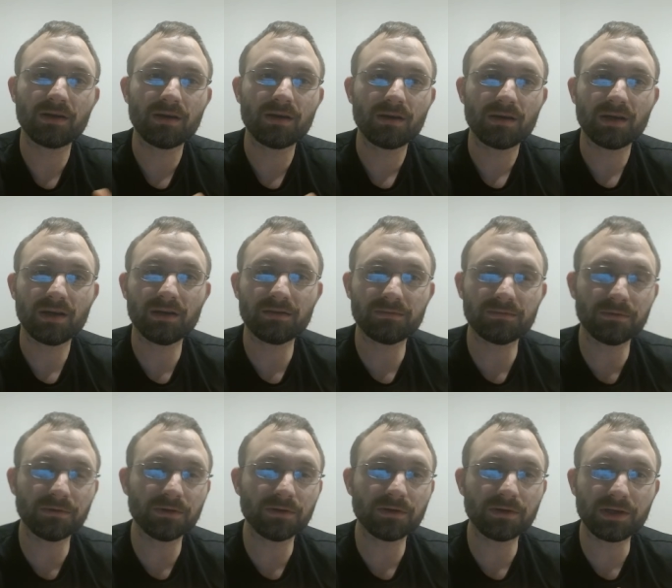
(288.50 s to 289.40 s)
It
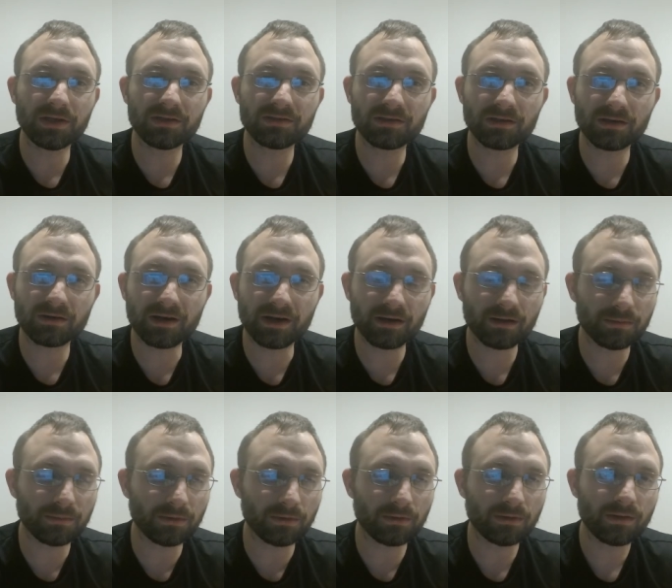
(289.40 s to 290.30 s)
really is
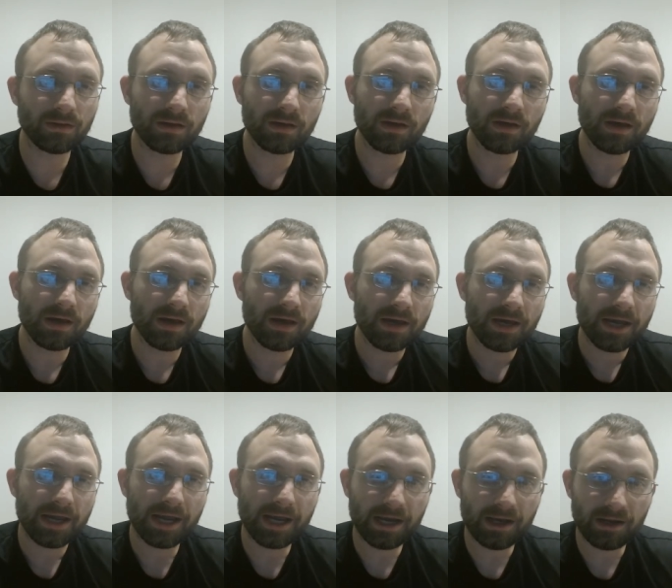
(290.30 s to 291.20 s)
incredible,
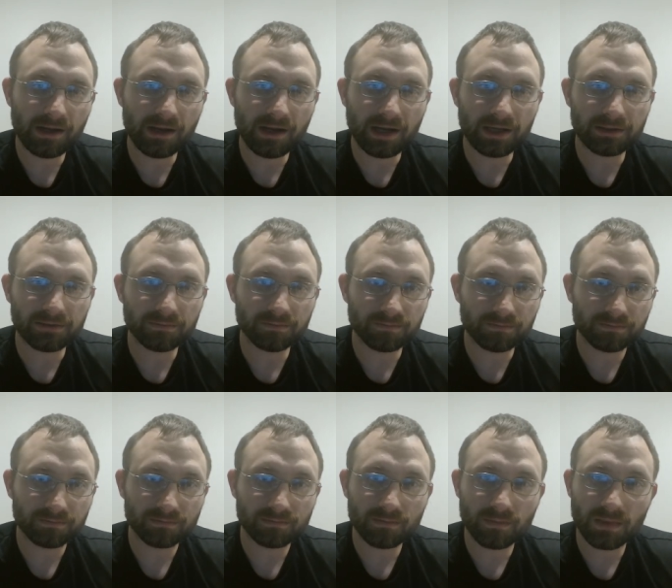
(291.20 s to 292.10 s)
and I
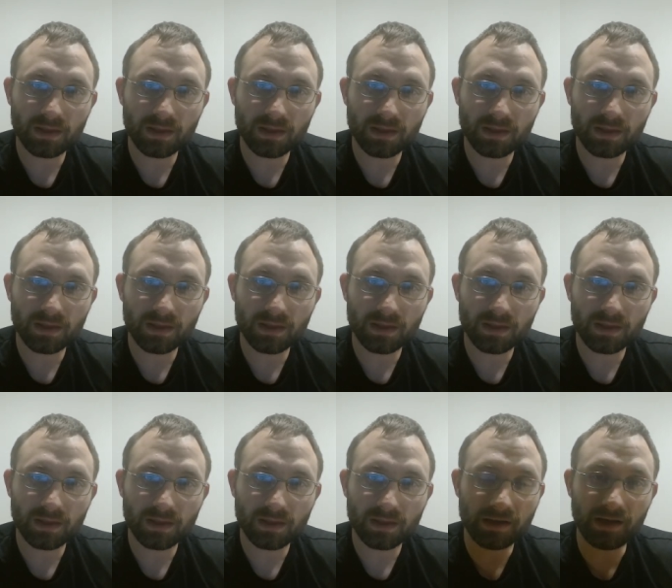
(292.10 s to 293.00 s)
and
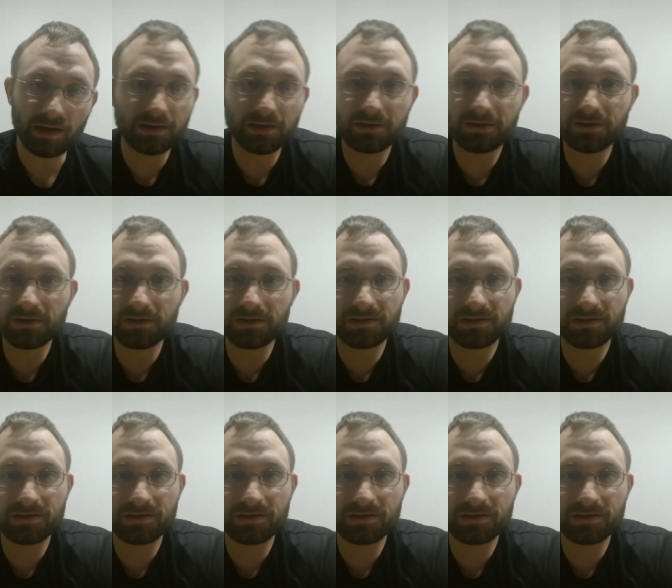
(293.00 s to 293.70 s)
it it just